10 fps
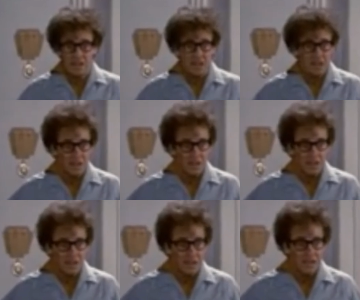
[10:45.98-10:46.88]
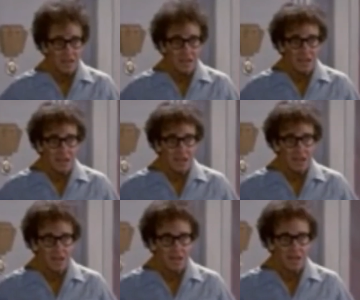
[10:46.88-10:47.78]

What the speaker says: (no one is talking)